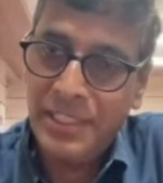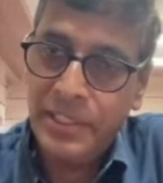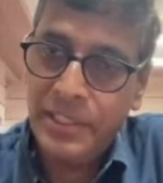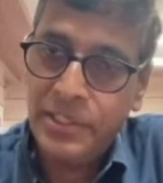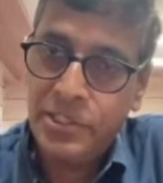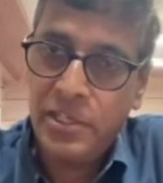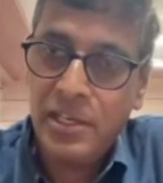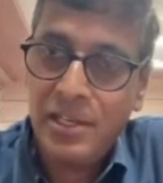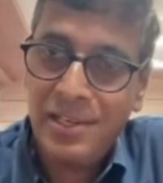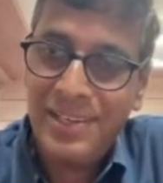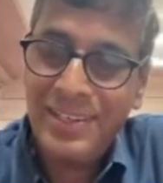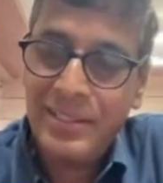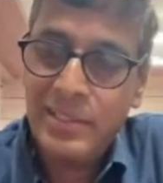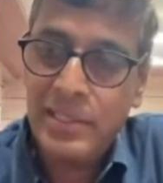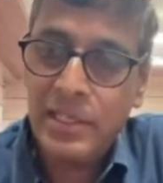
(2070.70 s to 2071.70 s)
the
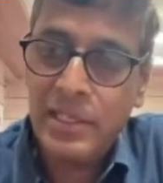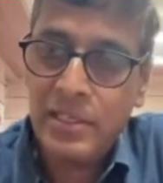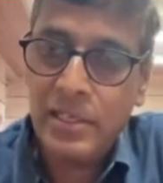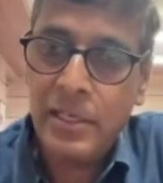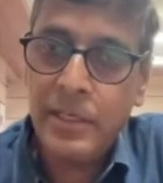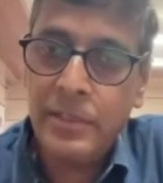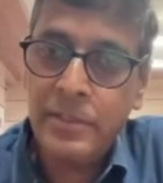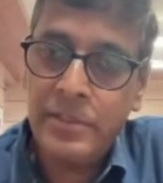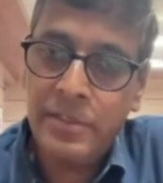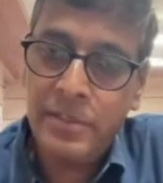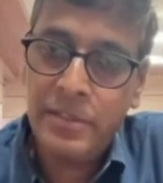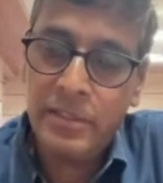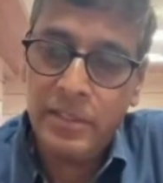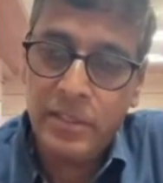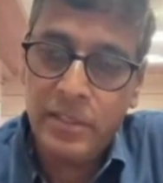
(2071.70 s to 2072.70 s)
Starlink
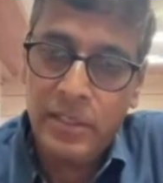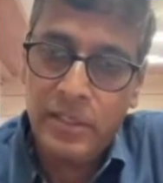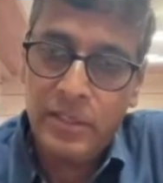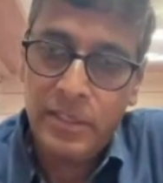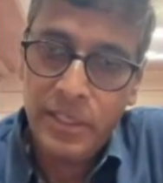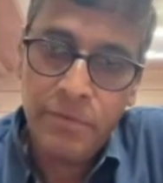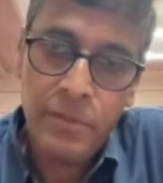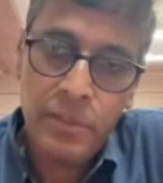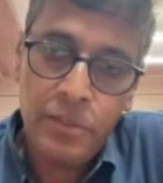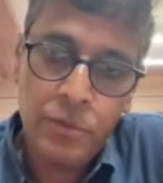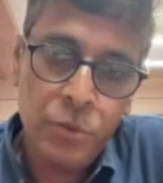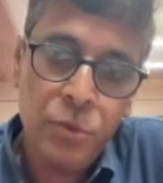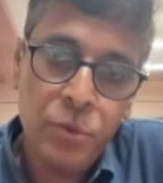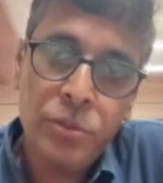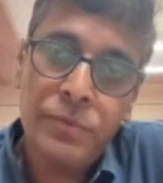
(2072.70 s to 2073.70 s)
satellites, they were
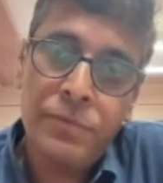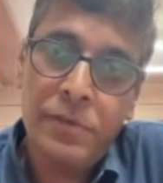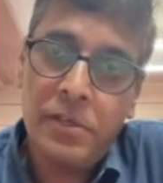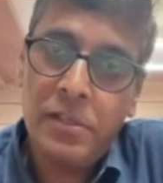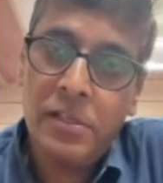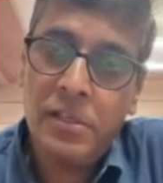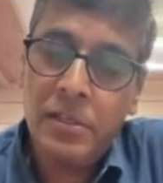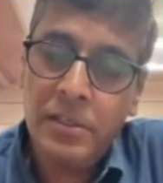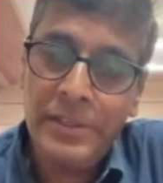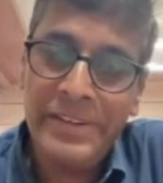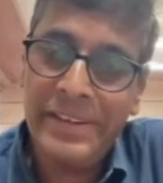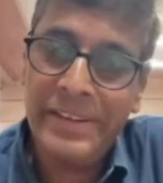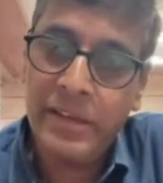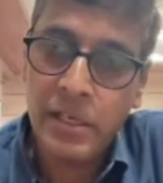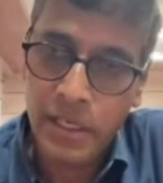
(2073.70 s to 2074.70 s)
used for the
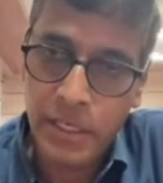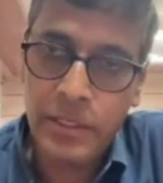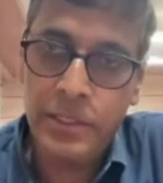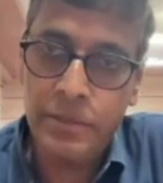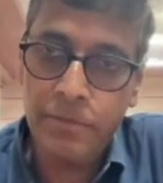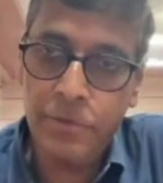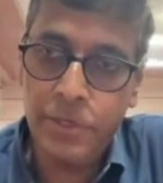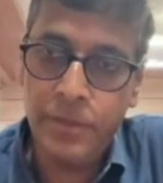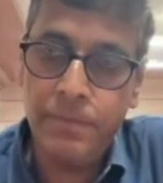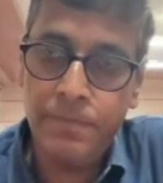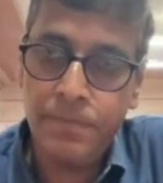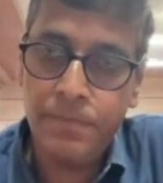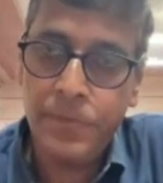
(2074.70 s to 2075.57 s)
connectivity.